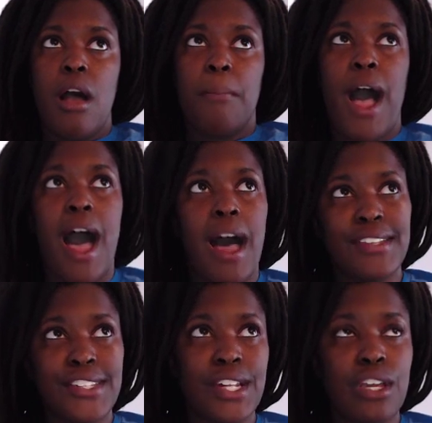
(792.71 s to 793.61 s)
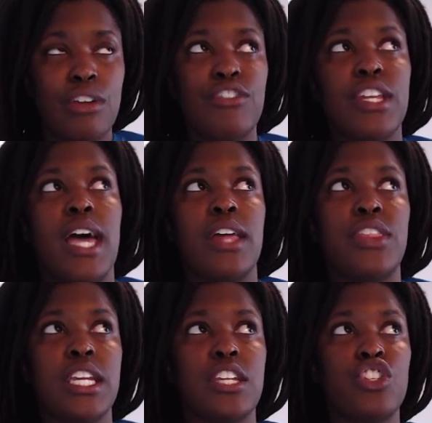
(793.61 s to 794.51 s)
positive, and I
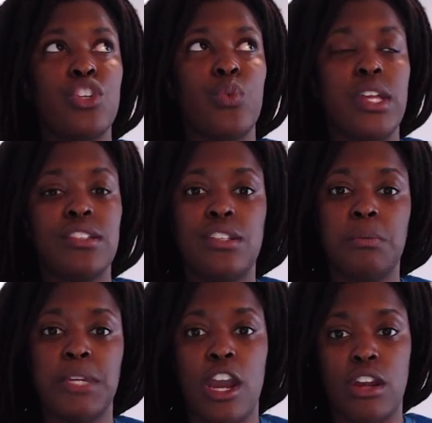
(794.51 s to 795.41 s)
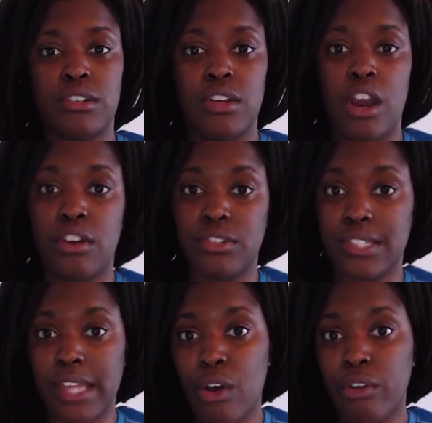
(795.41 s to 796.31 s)
think she wants to be
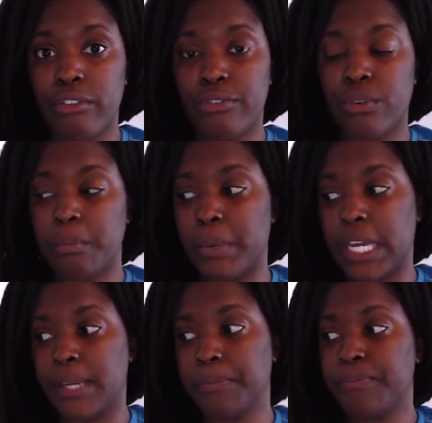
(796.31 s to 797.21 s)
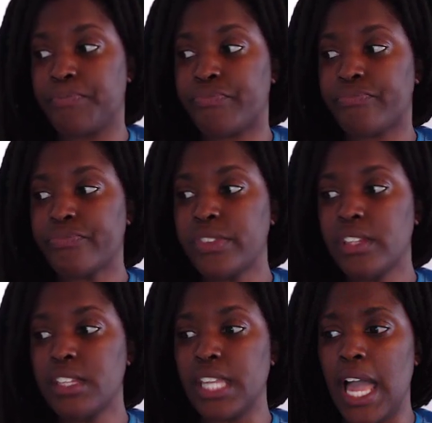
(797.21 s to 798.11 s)
herself, but
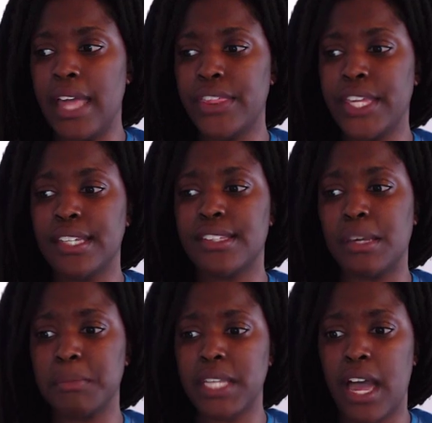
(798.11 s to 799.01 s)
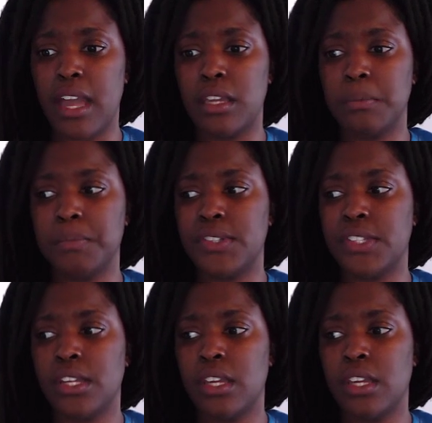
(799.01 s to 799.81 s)
I think sometimes